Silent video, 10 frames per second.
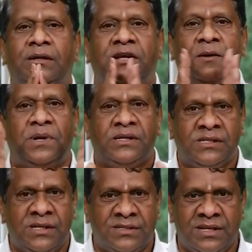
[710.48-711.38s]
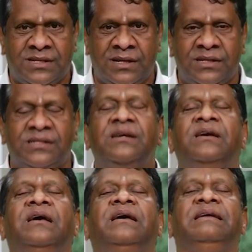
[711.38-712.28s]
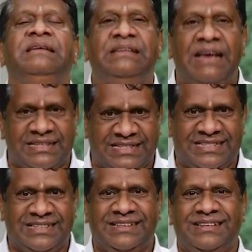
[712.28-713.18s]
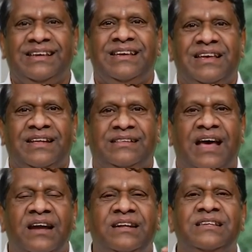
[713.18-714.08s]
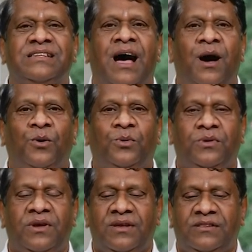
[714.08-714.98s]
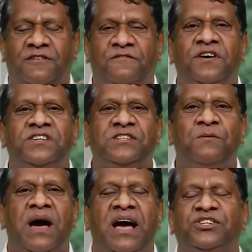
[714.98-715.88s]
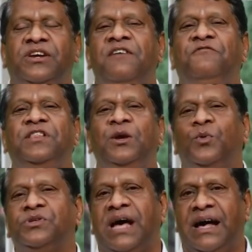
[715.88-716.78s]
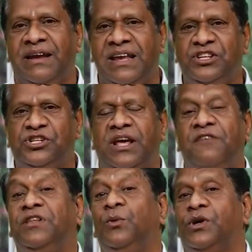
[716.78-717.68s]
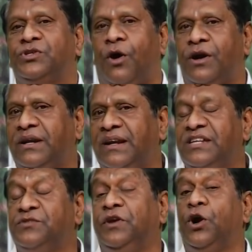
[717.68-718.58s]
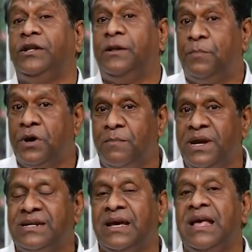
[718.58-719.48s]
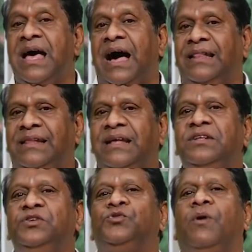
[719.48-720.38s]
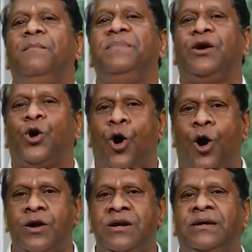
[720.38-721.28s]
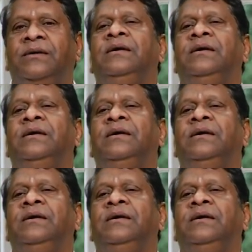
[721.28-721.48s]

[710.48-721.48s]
Dear brothers and sisters, yes. That is how the first batch, everything was arranged, everything was organized. We got the permit, and then Swami called